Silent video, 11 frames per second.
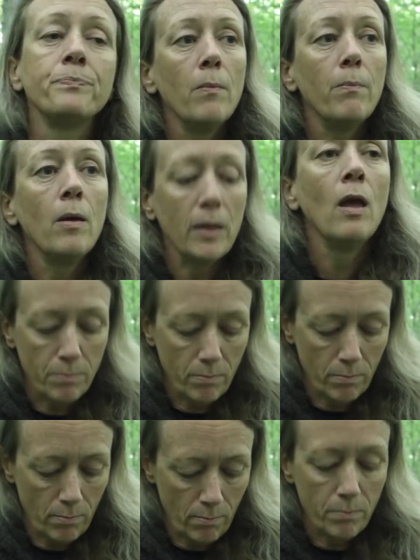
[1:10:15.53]
But
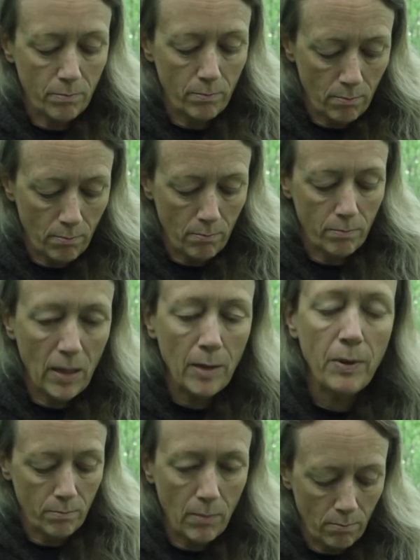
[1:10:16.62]
many
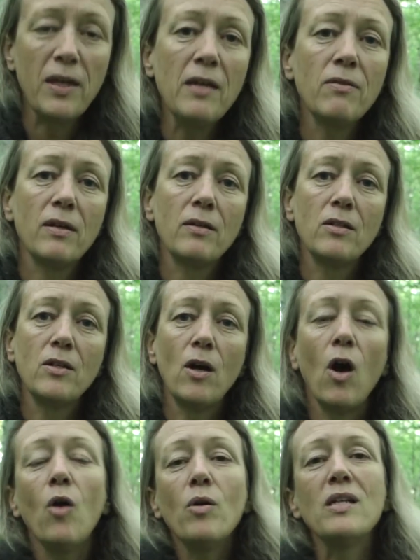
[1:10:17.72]
people think that,
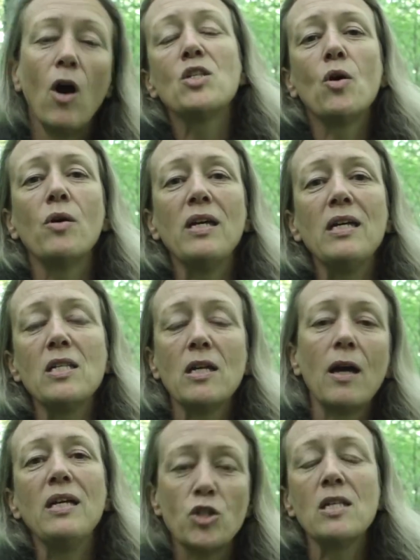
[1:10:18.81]
oh, it's so easy,
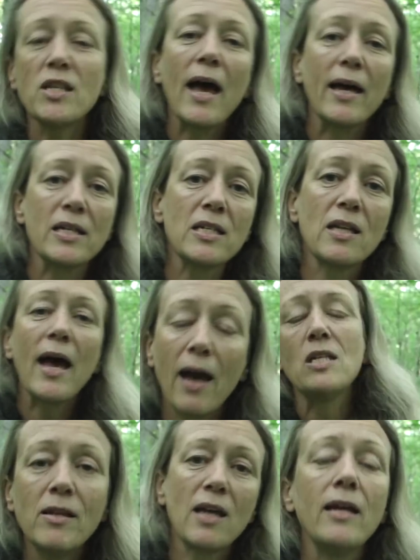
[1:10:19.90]
I just ask
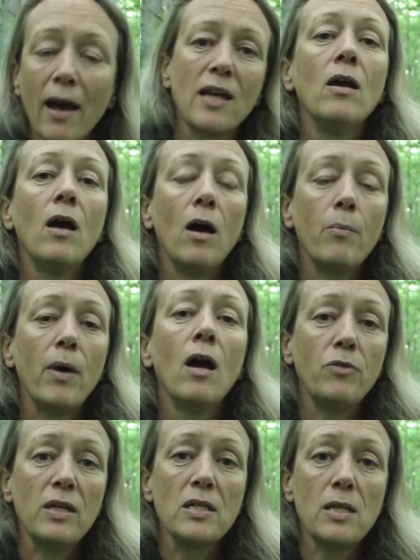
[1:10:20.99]
Anneli about
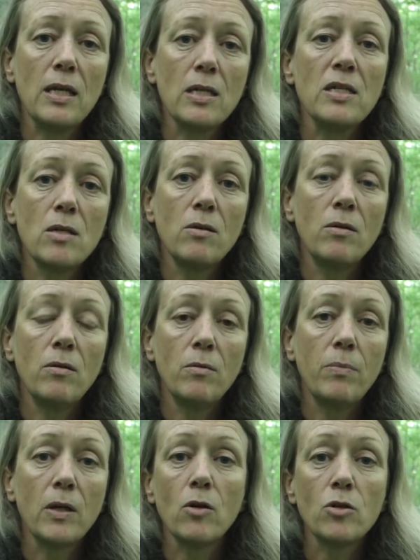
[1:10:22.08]
these things,
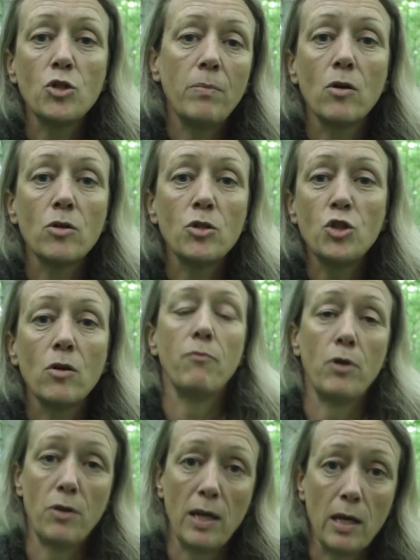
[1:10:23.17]
because she knows everything.